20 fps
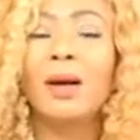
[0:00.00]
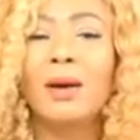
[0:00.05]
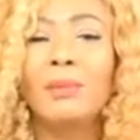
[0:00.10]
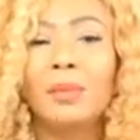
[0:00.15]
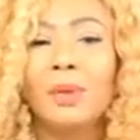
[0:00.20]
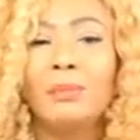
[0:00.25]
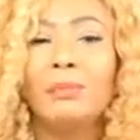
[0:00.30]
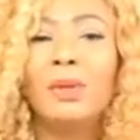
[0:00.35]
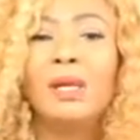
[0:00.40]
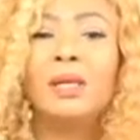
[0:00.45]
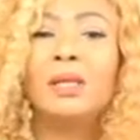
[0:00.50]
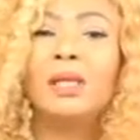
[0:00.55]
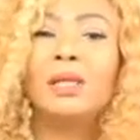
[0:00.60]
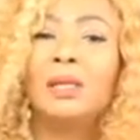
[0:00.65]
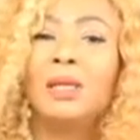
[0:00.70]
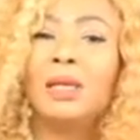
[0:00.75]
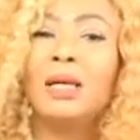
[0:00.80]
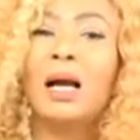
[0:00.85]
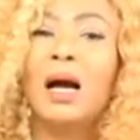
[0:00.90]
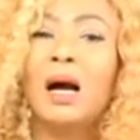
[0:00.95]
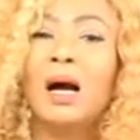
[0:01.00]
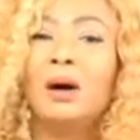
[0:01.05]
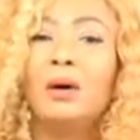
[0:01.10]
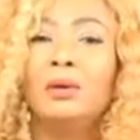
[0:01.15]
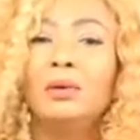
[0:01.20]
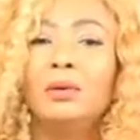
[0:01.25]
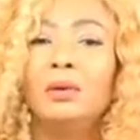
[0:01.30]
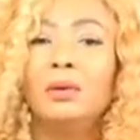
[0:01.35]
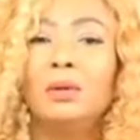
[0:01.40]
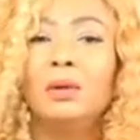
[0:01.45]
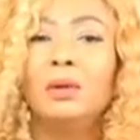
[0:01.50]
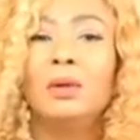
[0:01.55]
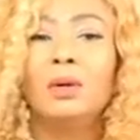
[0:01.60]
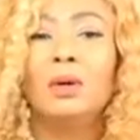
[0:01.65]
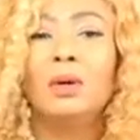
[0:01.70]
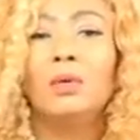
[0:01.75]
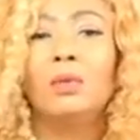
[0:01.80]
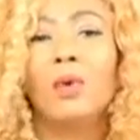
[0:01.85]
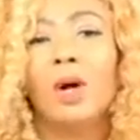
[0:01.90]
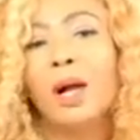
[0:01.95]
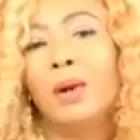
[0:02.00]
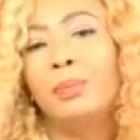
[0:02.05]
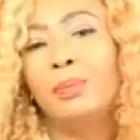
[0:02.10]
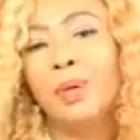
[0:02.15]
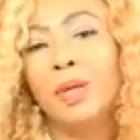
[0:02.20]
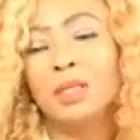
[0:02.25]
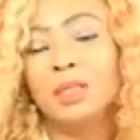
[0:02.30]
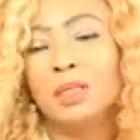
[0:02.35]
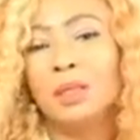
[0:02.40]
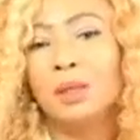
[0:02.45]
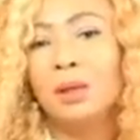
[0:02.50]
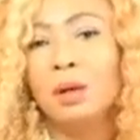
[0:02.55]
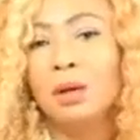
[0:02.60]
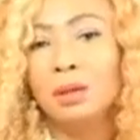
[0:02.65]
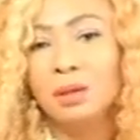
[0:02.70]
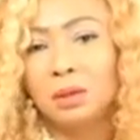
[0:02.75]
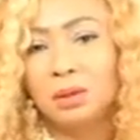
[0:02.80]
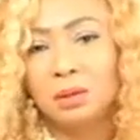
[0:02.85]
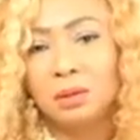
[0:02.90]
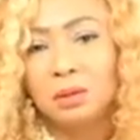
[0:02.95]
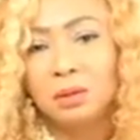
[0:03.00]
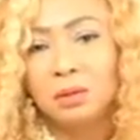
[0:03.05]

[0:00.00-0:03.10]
can be milking the cow while praising God.